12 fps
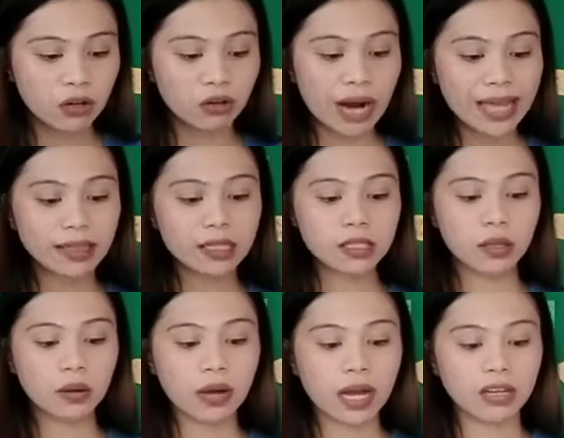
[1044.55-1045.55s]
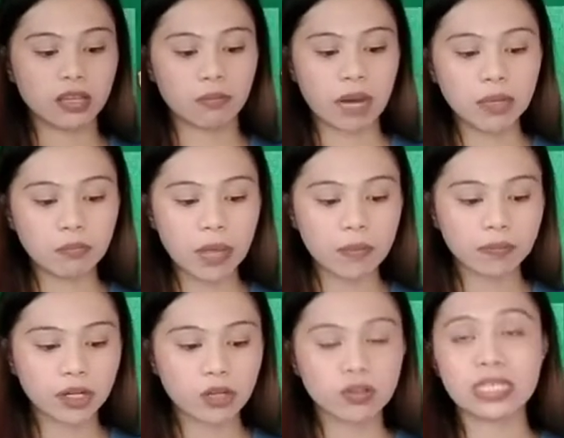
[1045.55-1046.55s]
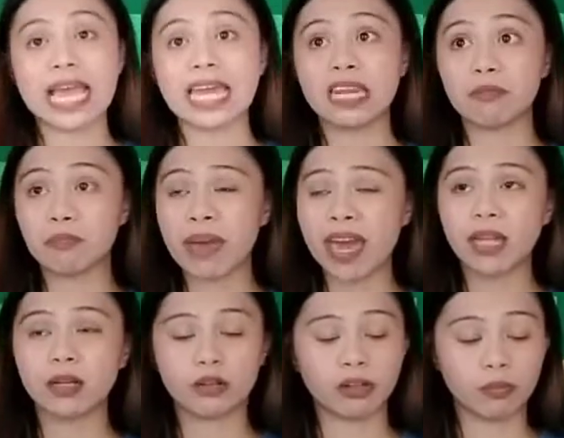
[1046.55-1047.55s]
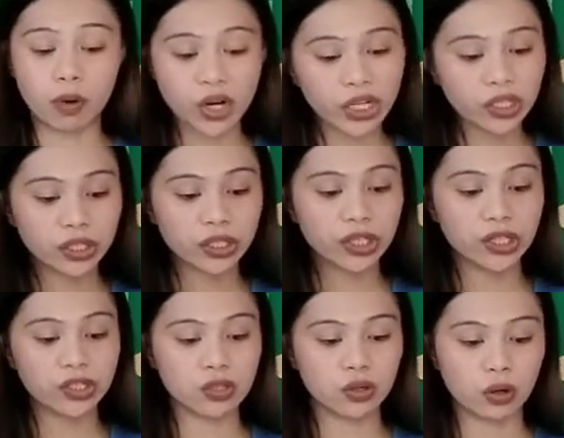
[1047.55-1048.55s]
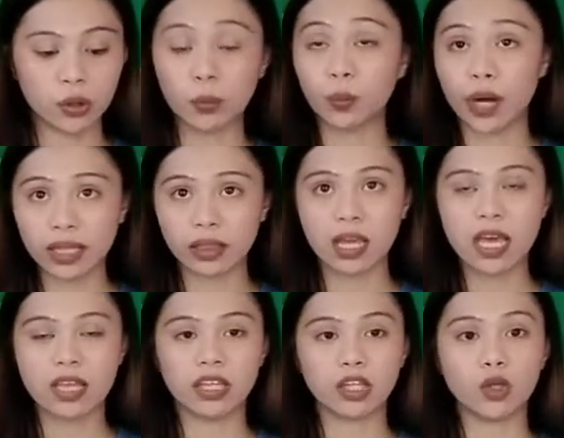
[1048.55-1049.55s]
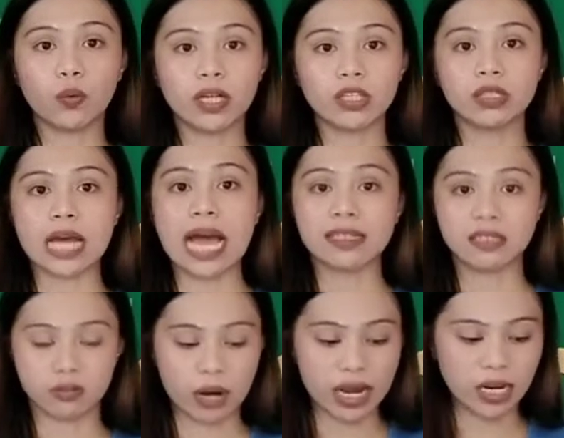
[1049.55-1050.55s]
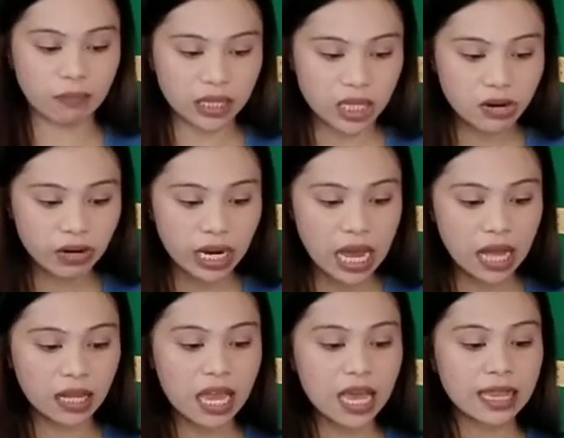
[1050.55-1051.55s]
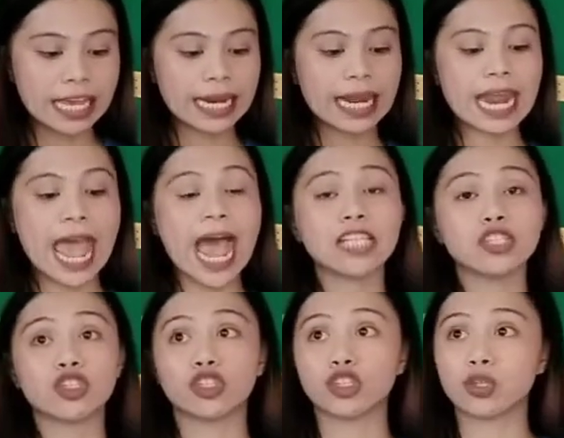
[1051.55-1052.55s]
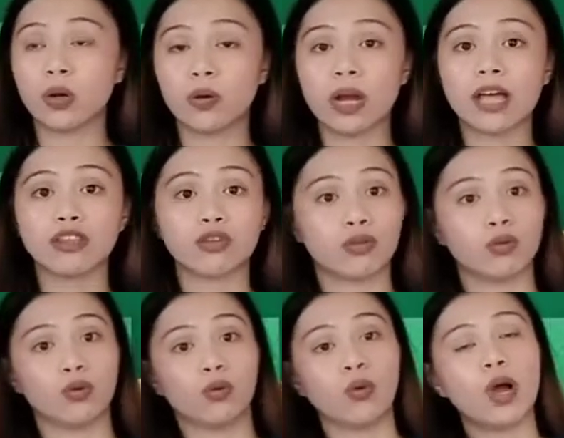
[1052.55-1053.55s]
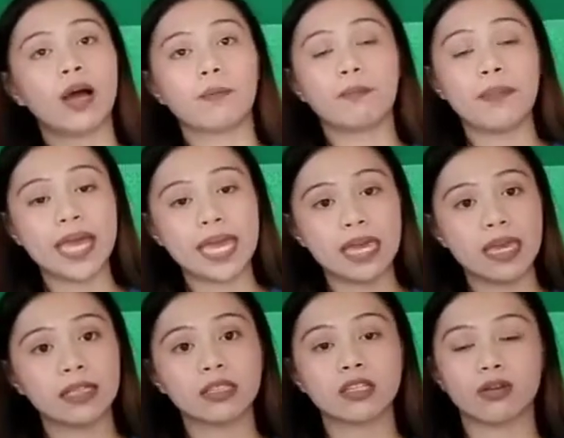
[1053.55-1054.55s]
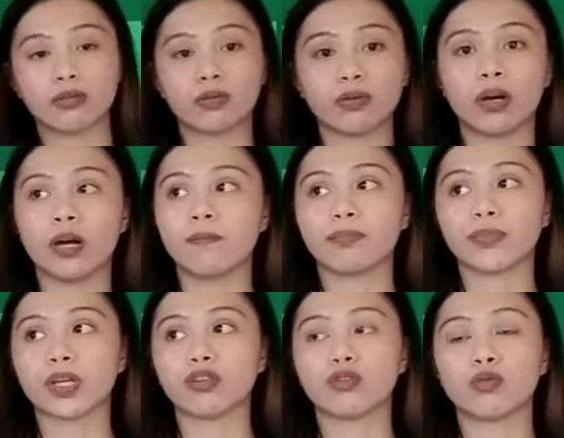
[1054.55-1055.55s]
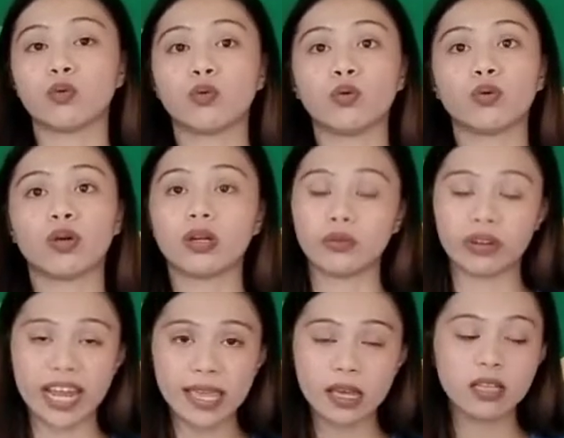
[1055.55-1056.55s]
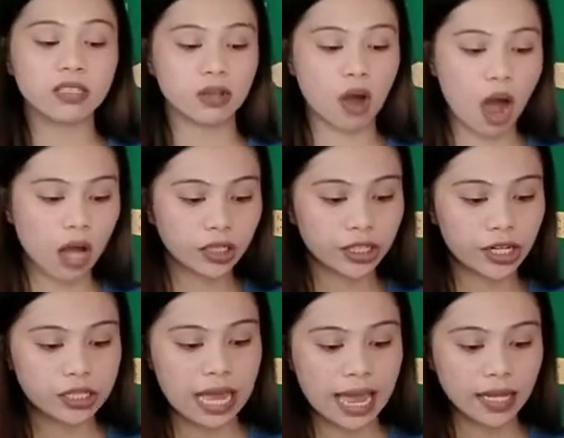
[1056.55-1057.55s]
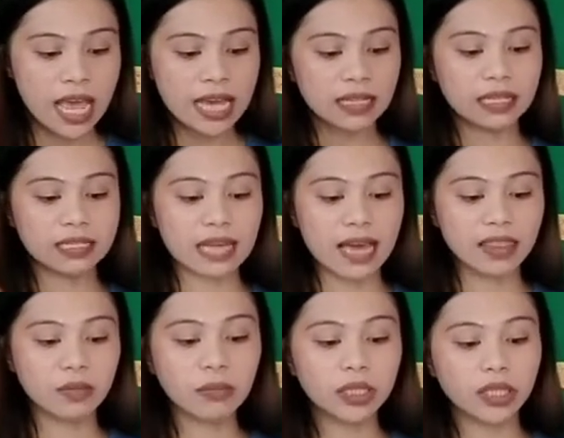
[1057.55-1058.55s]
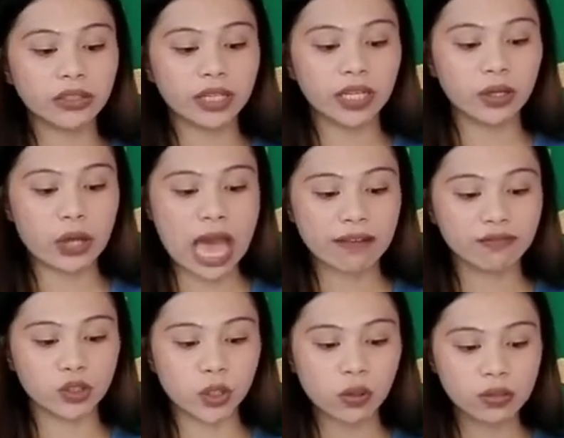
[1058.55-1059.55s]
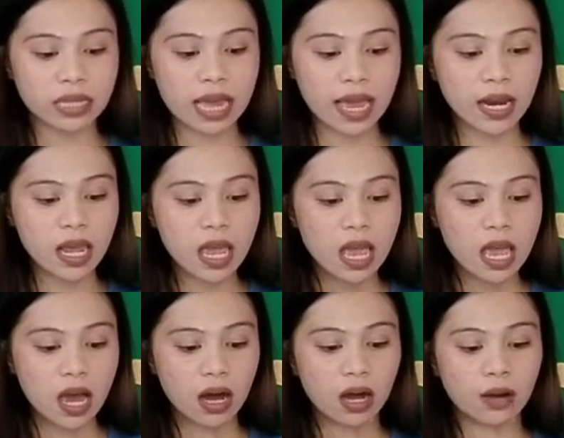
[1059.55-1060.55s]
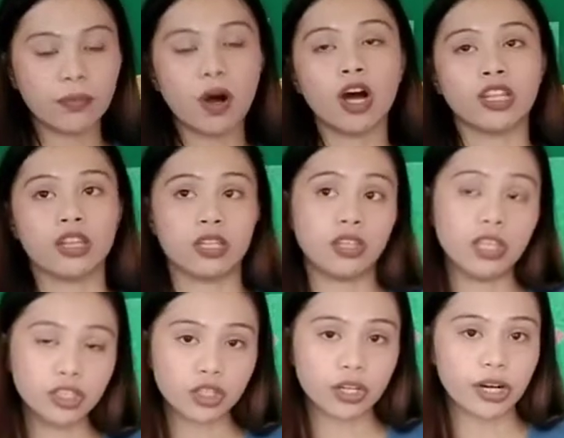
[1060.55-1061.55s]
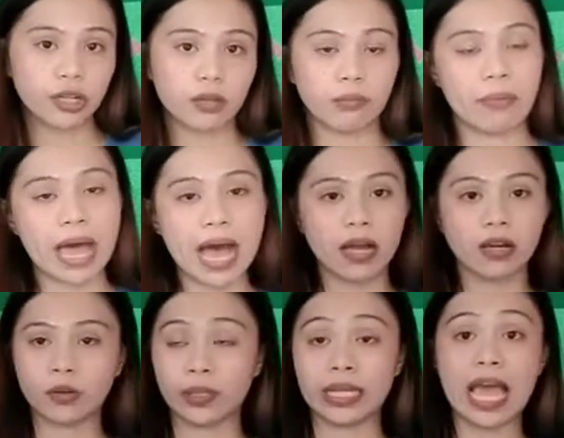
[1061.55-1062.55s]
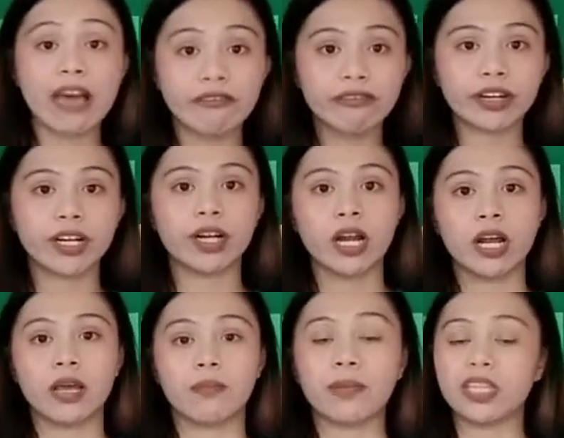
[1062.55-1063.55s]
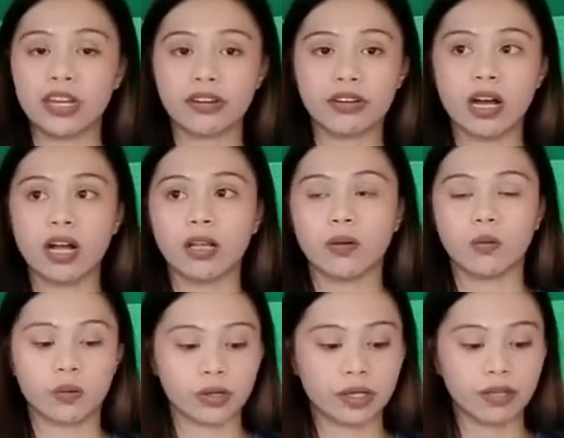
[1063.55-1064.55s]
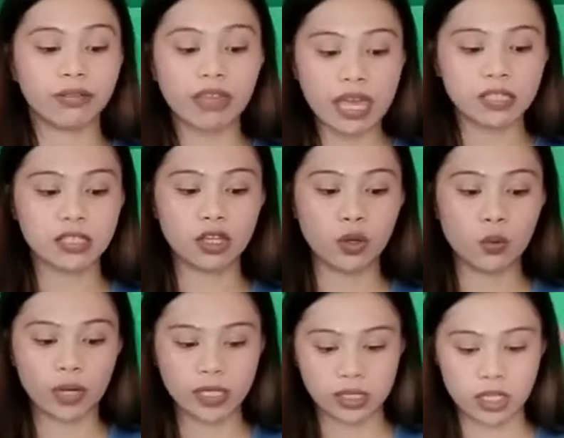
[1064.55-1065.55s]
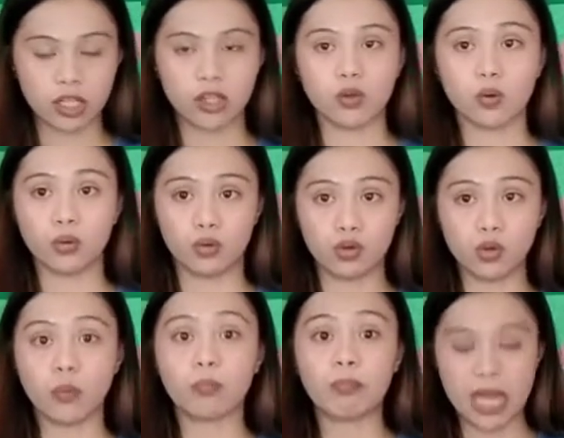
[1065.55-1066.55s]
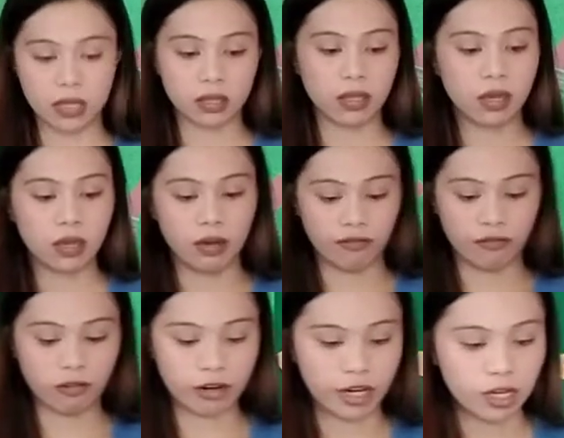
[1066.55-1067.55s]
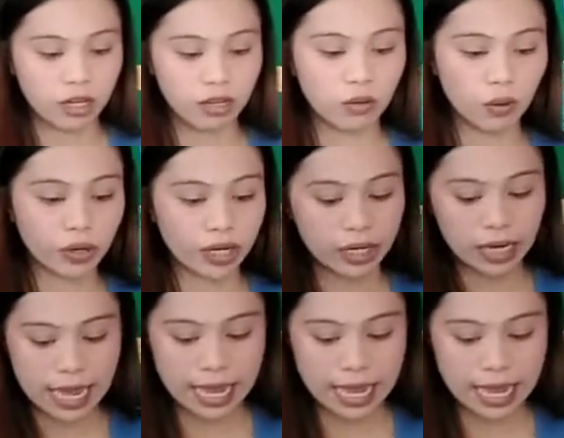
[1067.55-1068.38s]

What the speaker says: Write the slogan on the bond paper using any pen or markers or what that you want as a writing material. Then enhance your slogan through paints, through crayons, colors, and design the material you have chosen on the t-shirt, bag, or whatever material or things that you wanted to paint for your